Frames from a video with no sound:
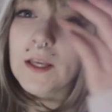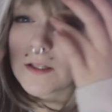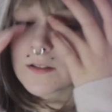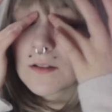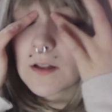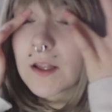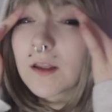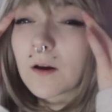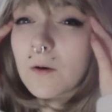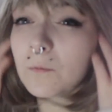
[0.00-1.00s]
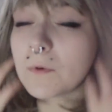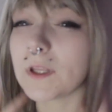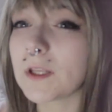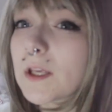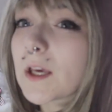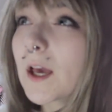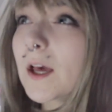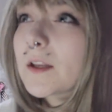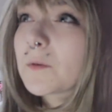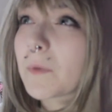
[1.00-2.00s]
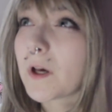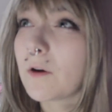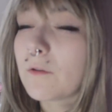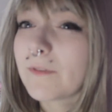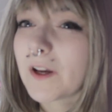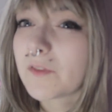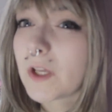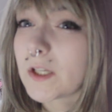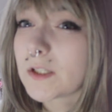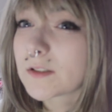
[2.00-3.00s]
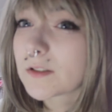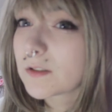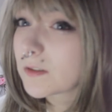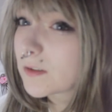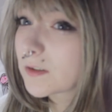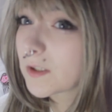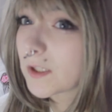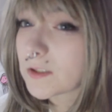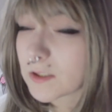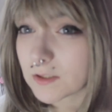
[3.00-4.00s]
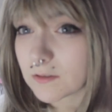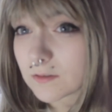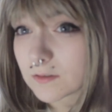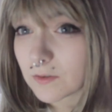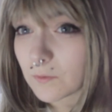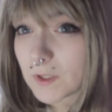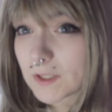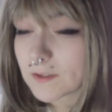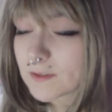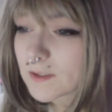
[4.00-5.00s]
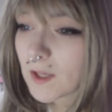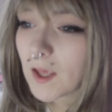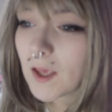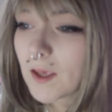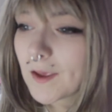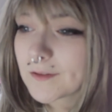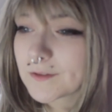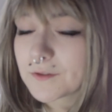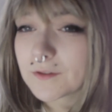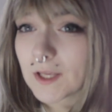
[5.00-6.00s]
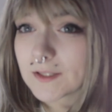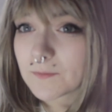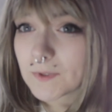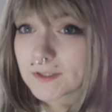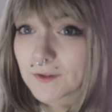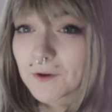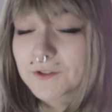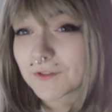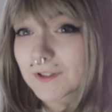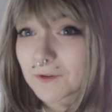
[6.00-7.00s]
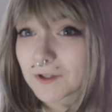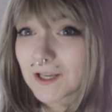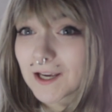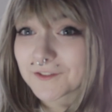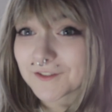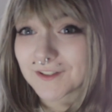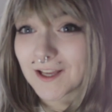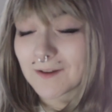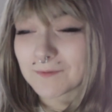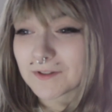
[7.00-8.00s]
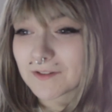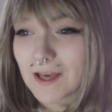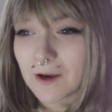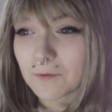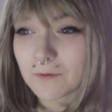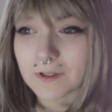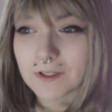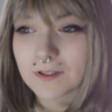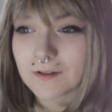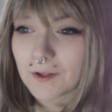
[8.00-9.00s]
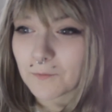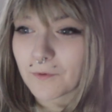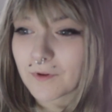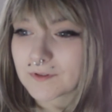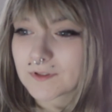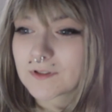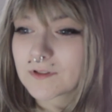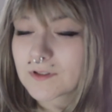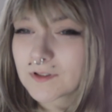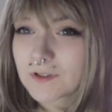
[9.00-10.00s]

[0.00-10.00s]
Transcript: It took like a week and about 5 days, like just under 2 weeks to get to me, so that was really quick. I was really happy with how quick it was.